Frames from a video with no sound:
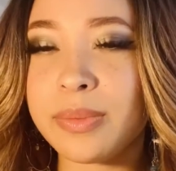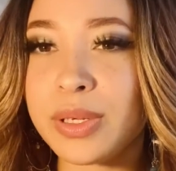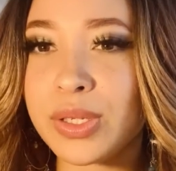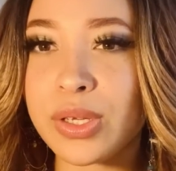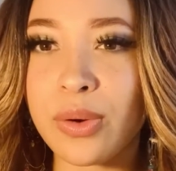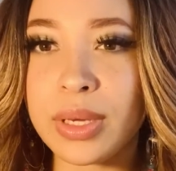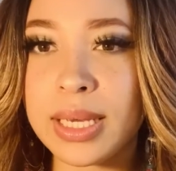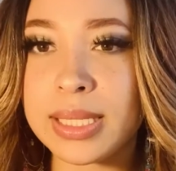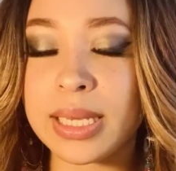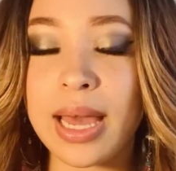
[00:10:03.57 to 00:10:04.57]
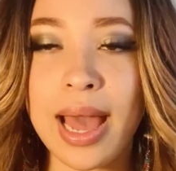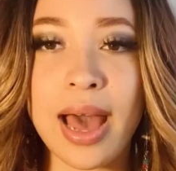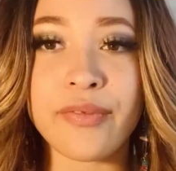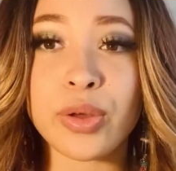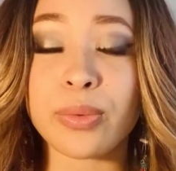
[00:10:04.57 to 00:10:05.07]
to me so easily. I
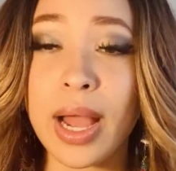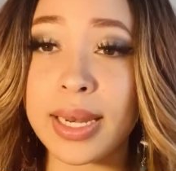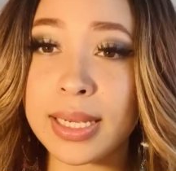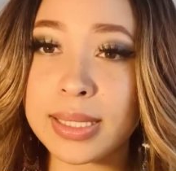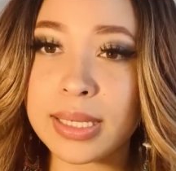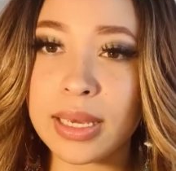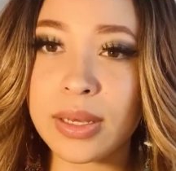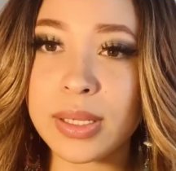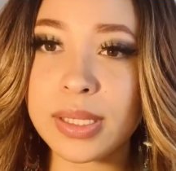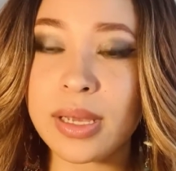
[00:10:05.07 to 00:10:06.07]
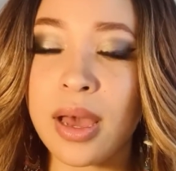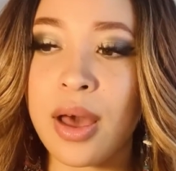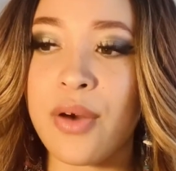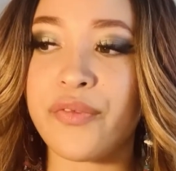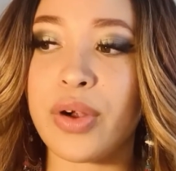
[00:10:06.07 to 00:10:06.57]
have the writing skills
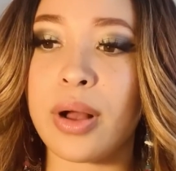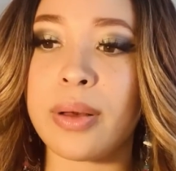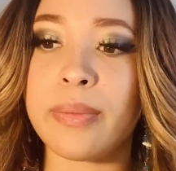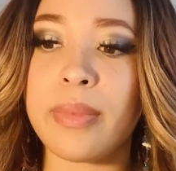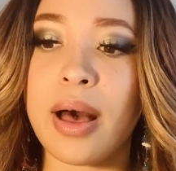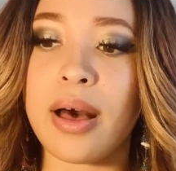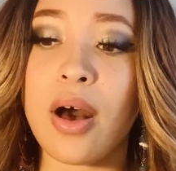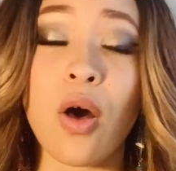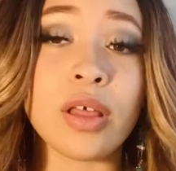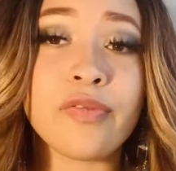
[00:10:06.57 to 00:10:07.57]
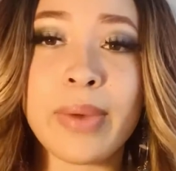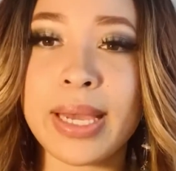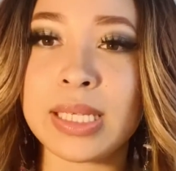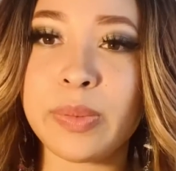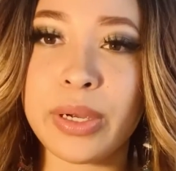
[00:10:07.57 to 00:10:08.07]
from all of my
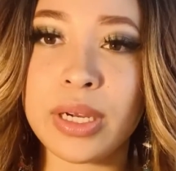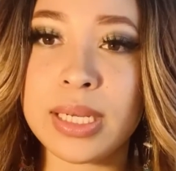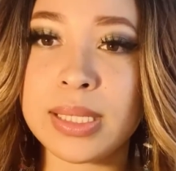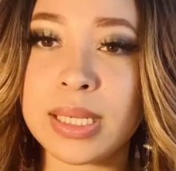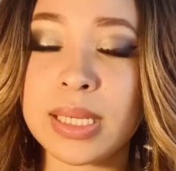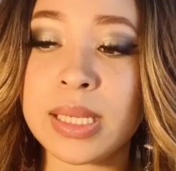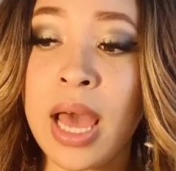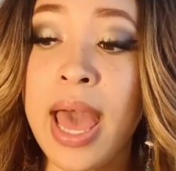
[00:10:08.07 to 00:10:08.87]
experiences,